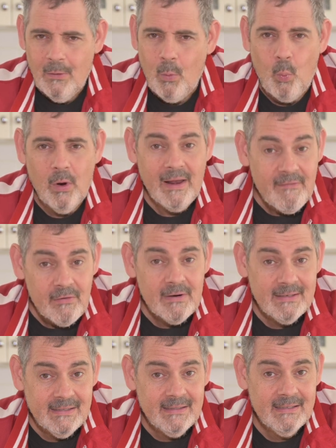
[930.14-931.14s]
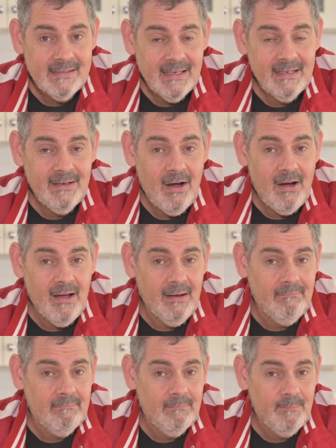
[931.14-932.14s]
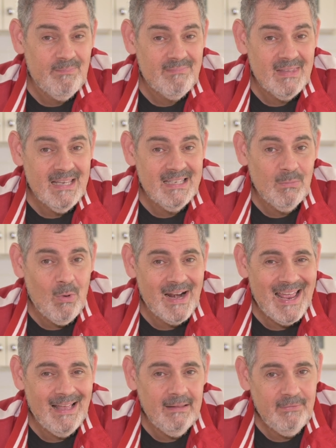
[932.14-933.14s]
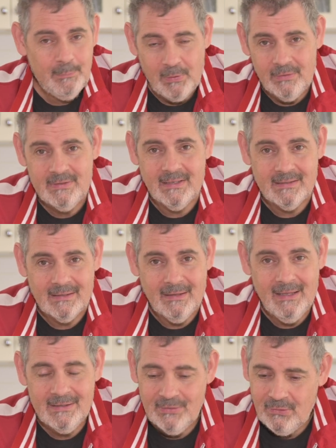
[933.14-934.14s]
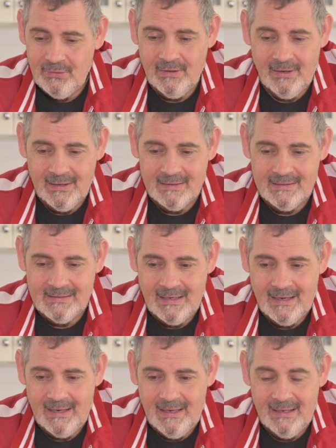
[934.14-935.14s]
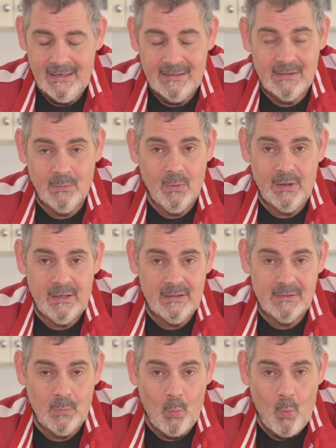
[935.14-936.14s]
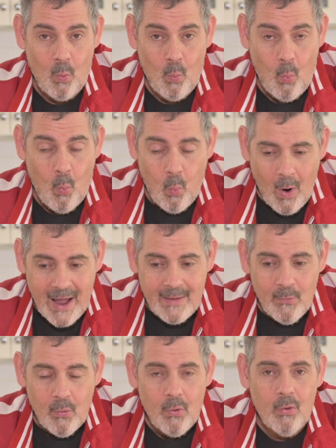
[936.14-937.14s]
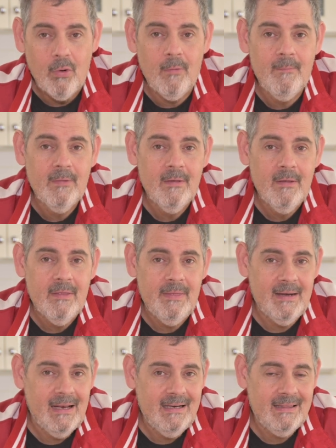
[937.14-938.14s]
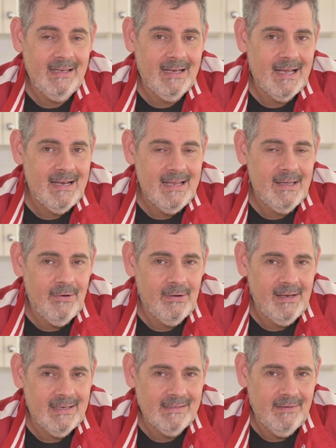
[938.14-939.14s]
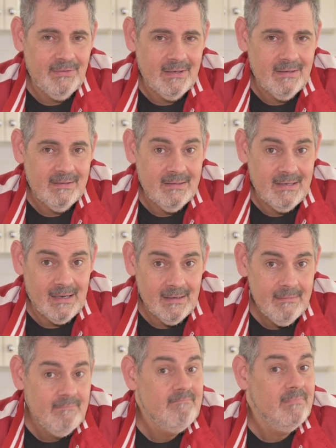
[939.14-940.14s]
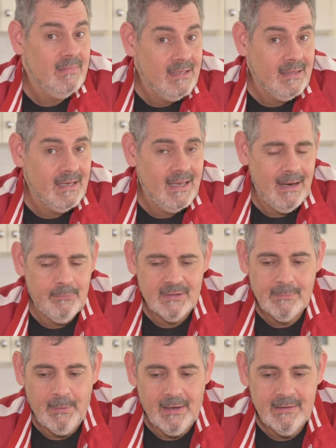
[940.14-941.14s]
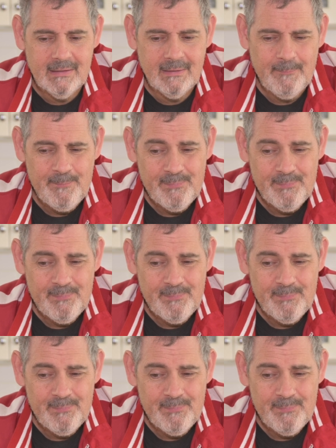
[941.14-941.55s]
Whatever is in the Z9, it's one hell of a processor. That's all that I can say. It is way more than anything Nikon has ever done in their camera space.